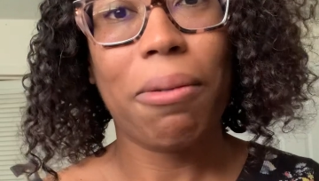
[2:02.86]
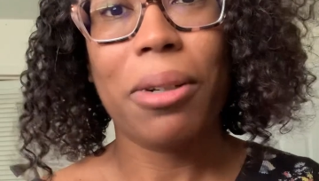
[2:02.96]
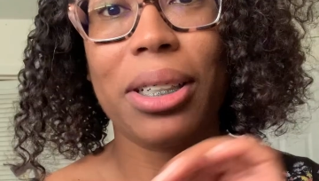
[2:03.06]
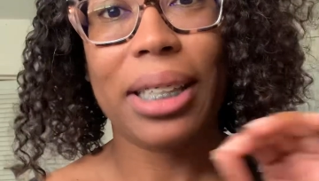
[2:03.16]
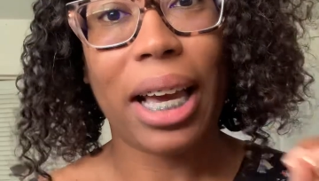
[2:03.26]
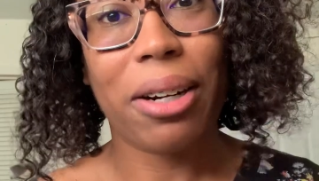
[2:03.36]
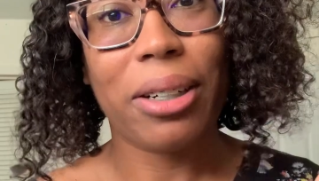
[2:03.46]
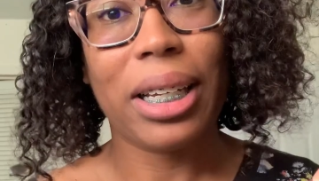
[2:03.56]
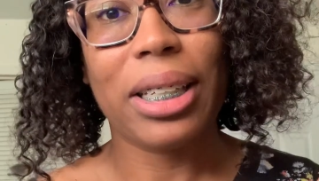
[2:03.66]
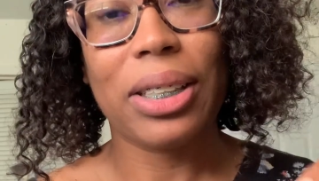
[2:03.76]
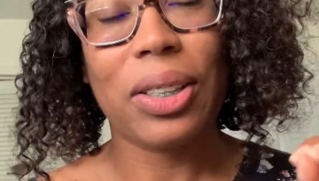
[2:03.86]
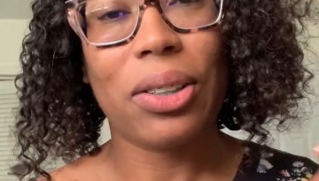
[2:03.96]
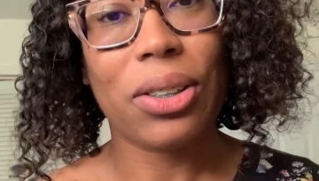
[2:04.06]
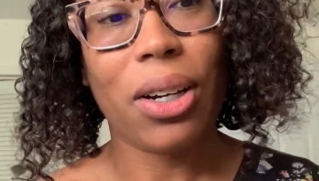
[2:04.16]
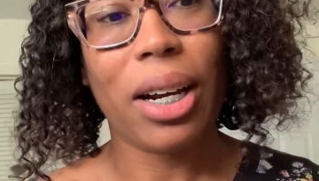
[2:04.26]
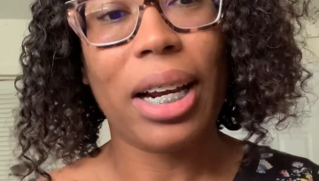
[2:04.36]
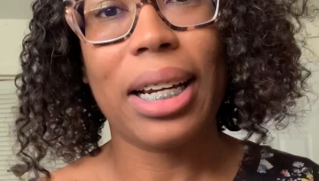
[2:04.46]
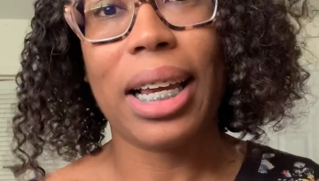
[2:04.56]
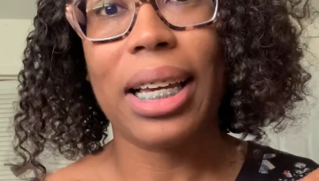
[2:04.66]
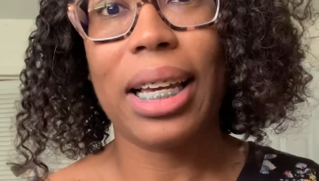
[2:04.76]
where Saturn is in your chart.
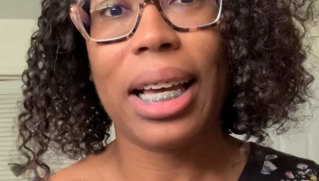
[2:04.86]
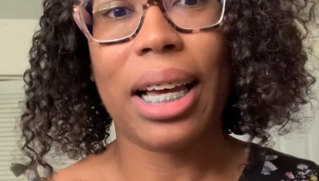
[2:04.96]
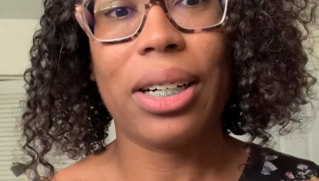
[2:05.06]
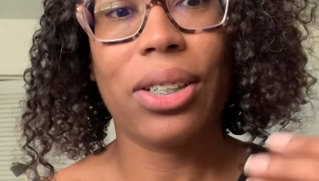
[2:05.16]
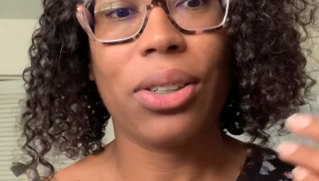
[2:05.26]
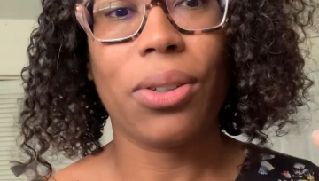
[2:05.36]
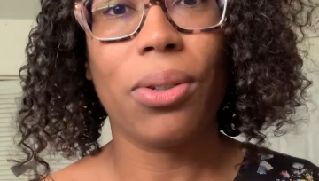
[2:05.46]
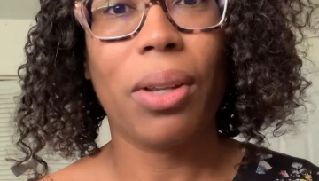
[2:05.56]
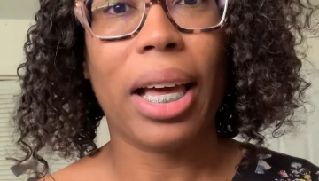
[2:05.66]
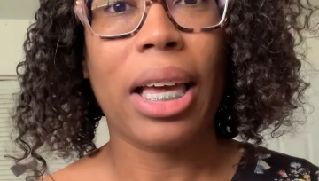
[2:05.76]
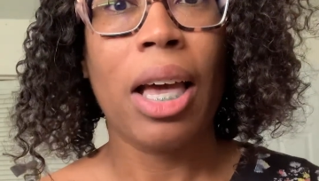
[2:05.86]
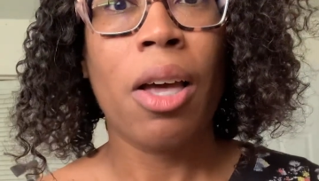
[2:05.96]
And that can kind of show you like